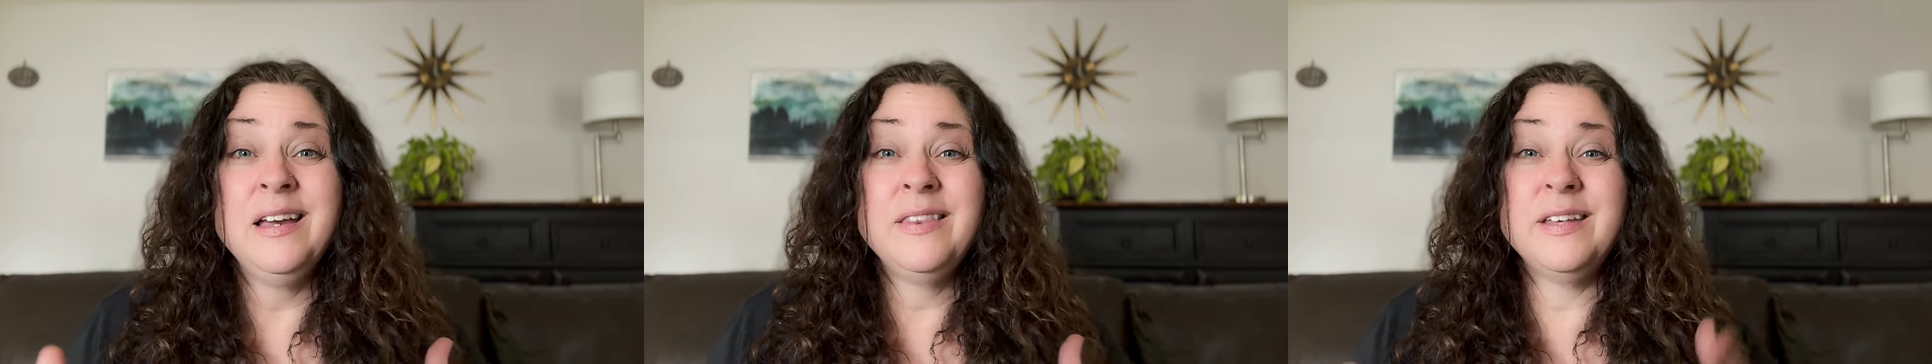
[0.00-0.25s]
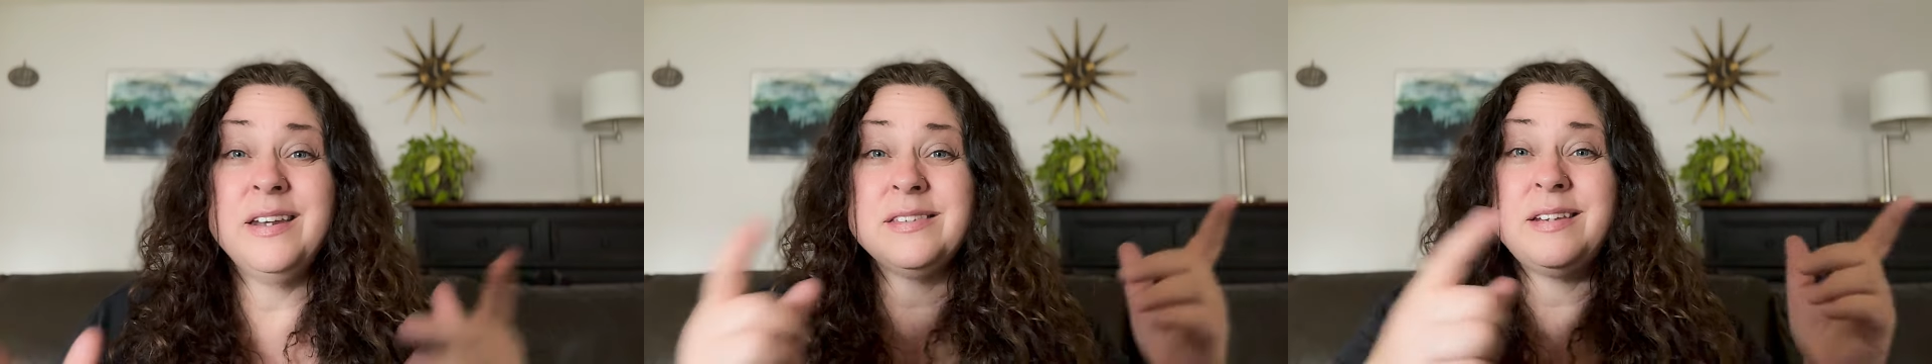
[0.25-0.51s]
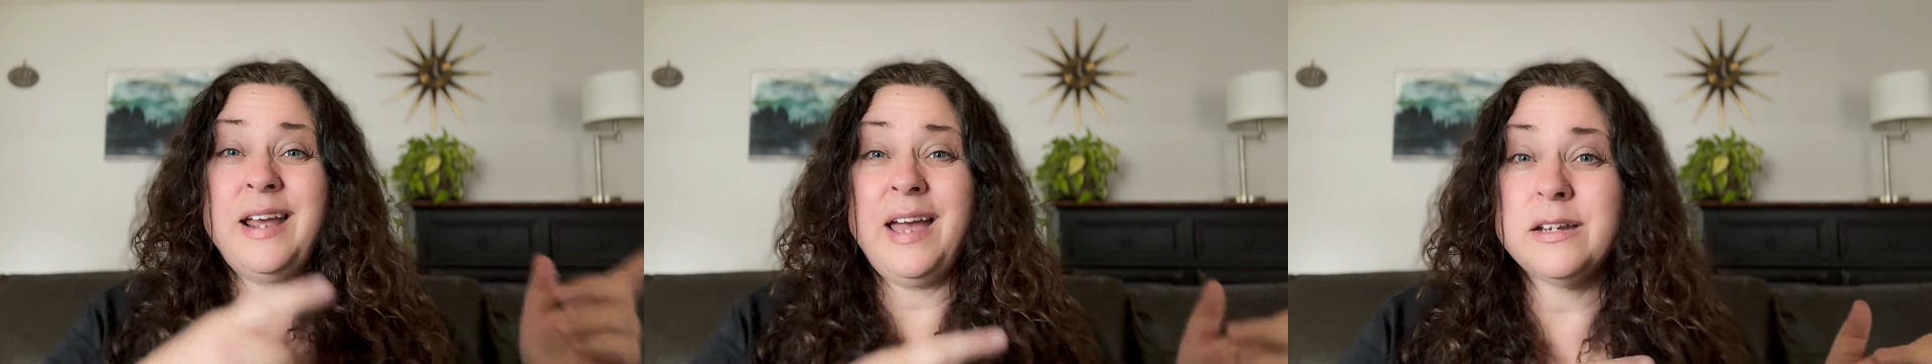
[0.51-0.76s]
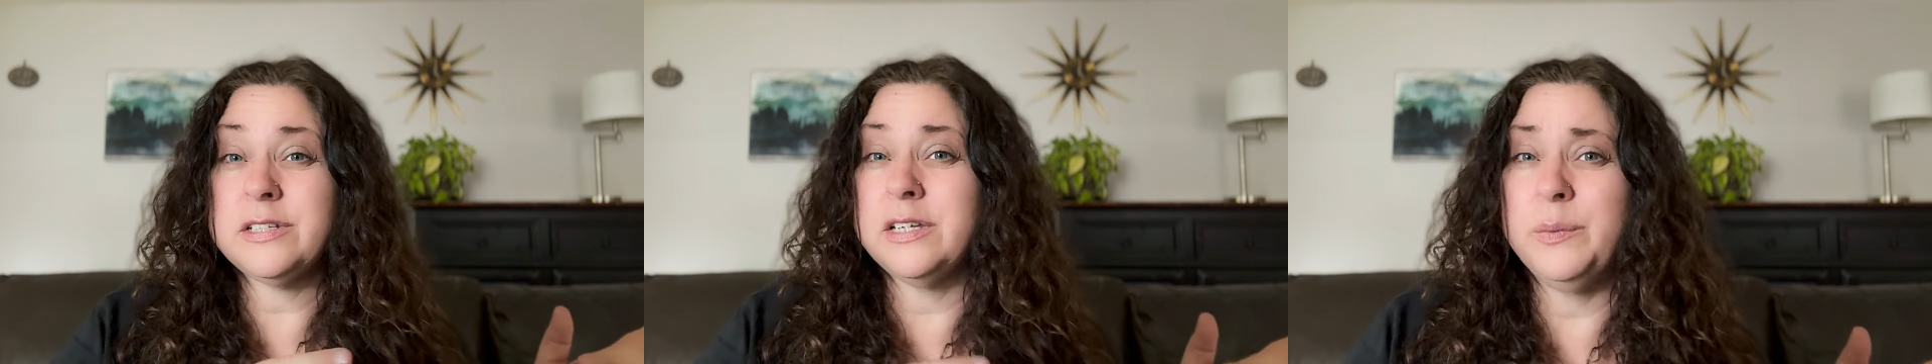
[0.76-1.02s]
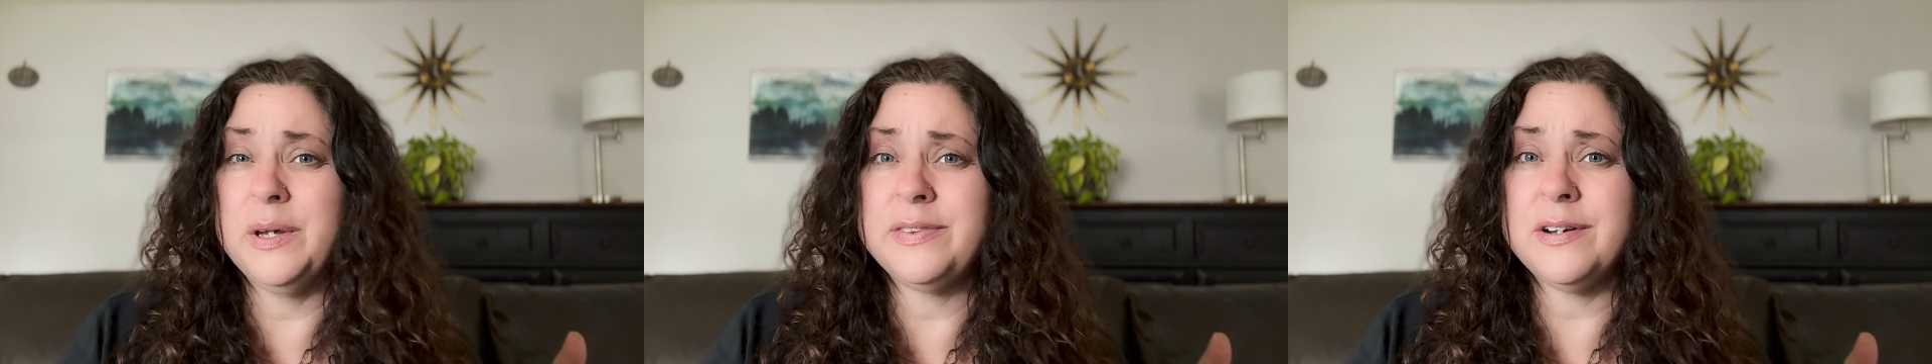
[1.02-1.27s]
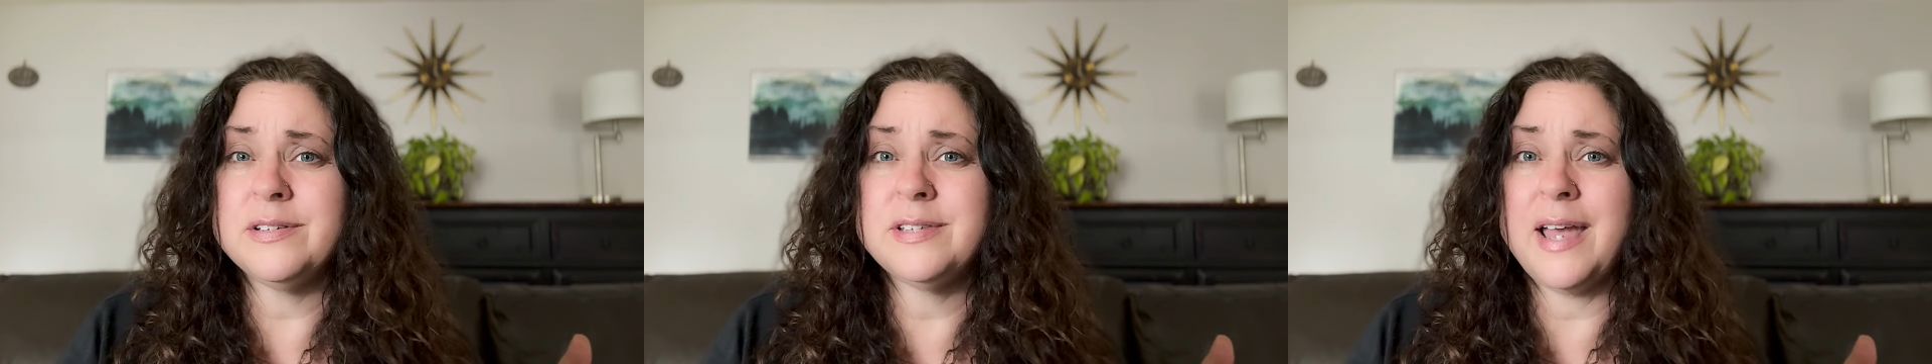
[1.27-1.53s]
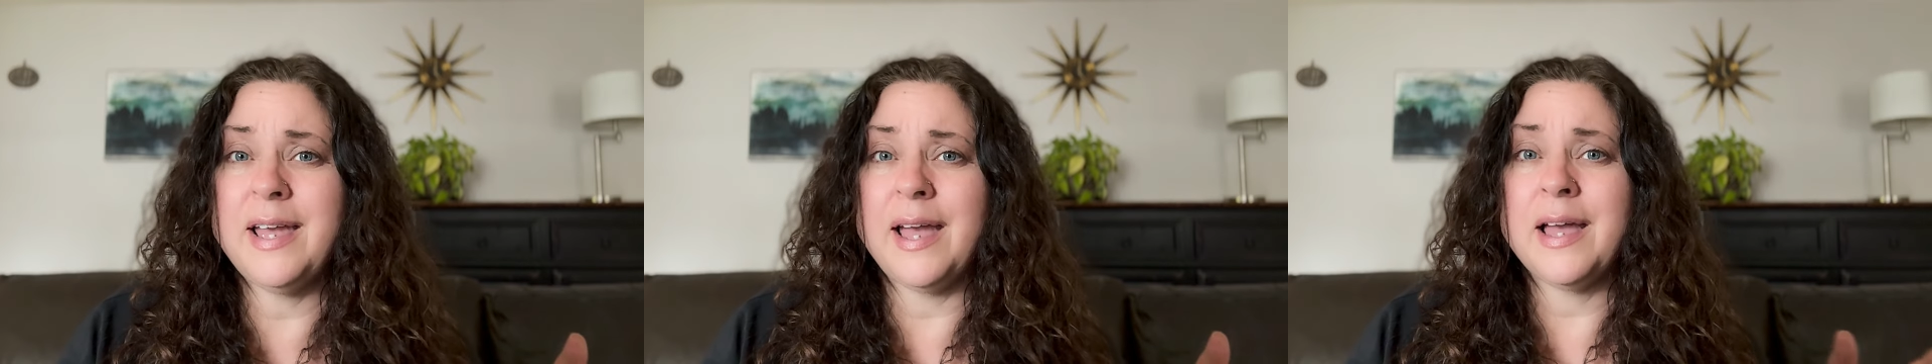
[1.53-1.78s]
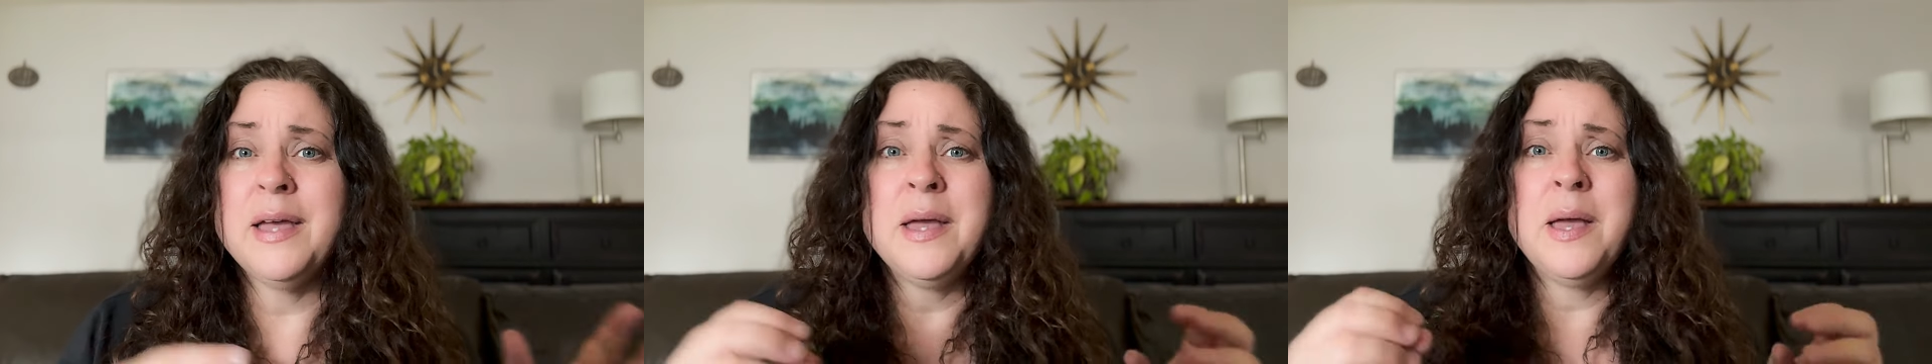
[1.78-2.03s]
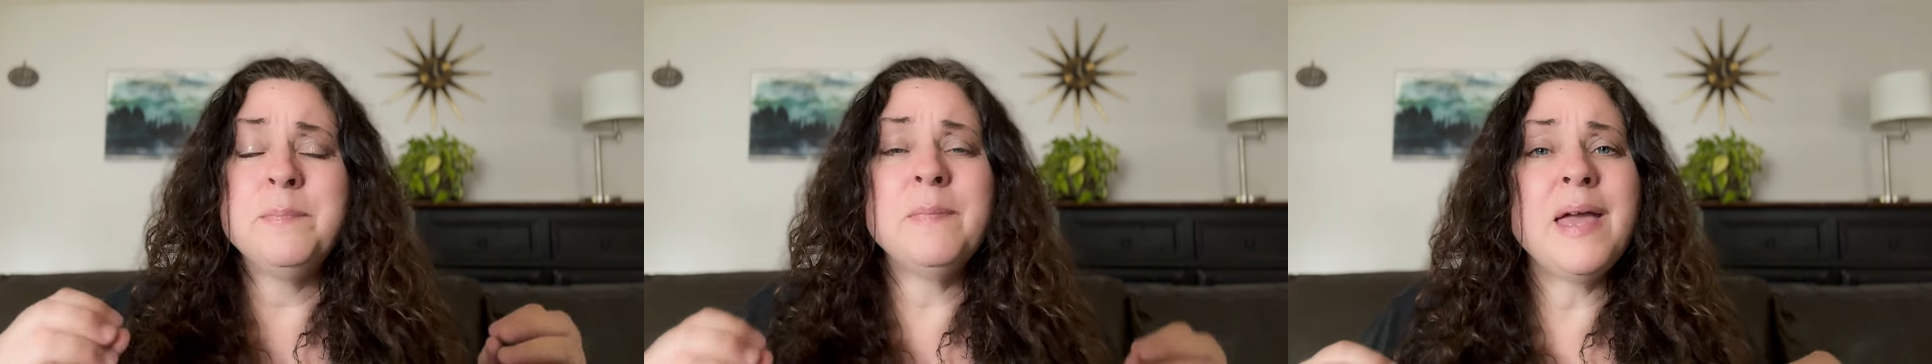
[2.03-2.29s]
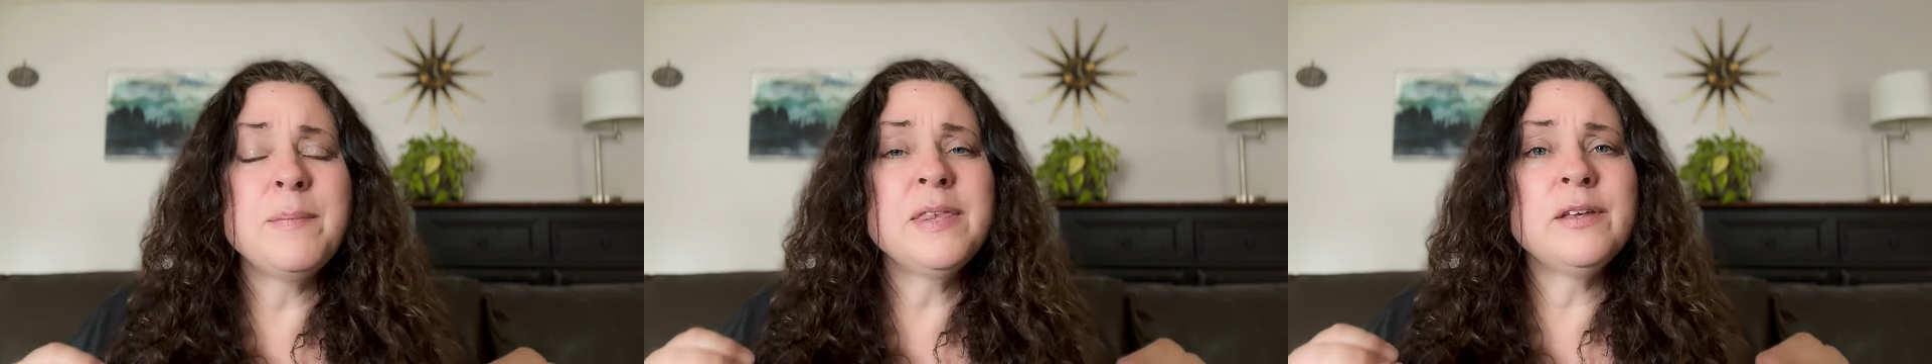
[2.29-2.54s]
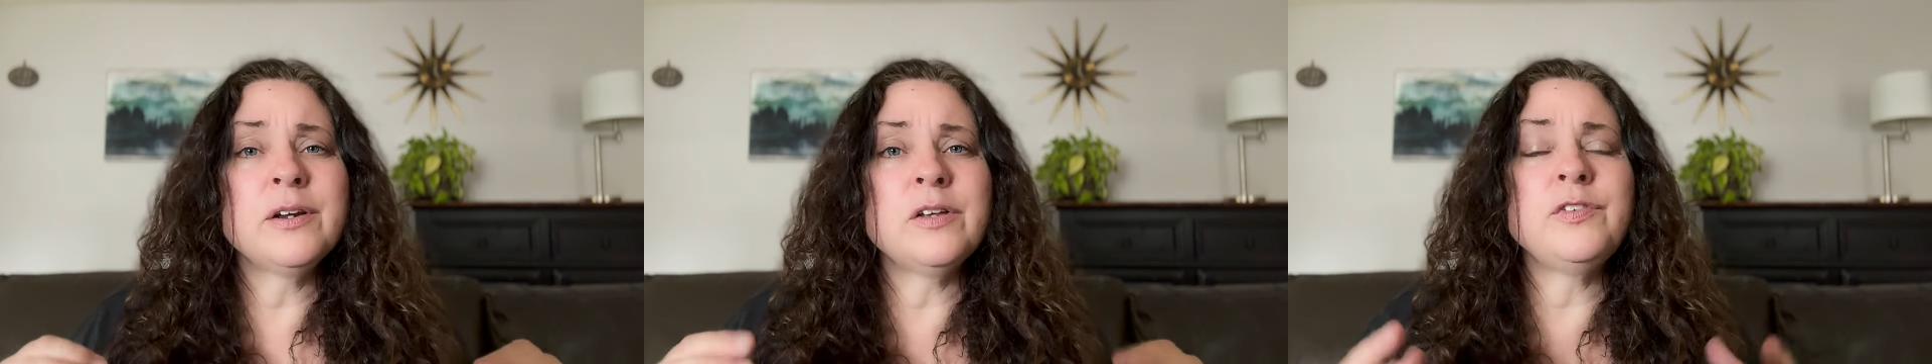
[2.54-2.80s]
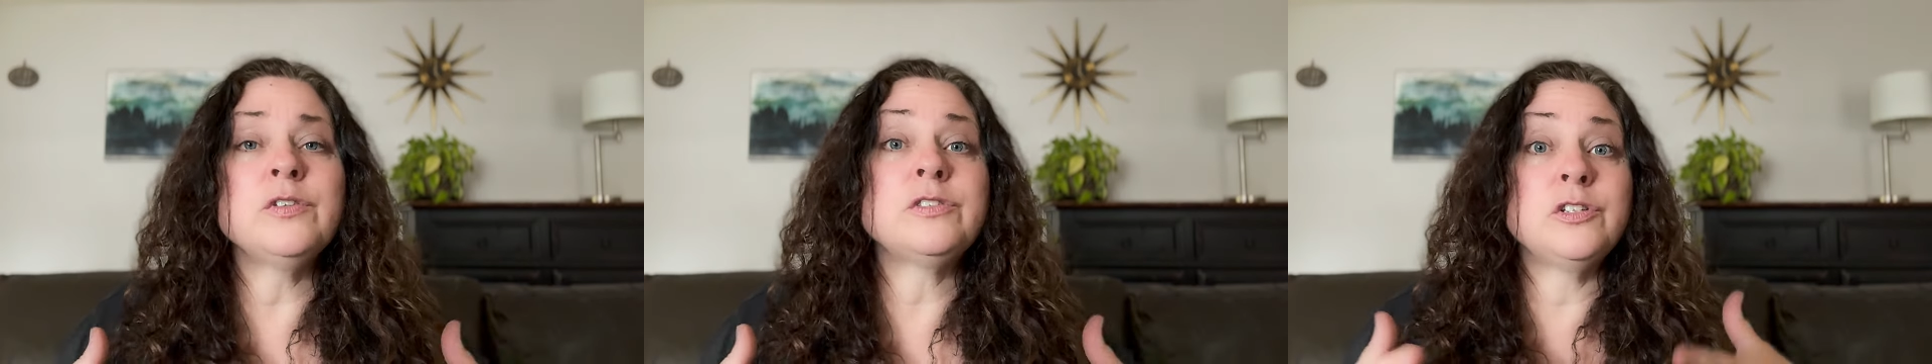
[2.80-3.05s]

that isn't actually what they're saying. Maybe they're confused,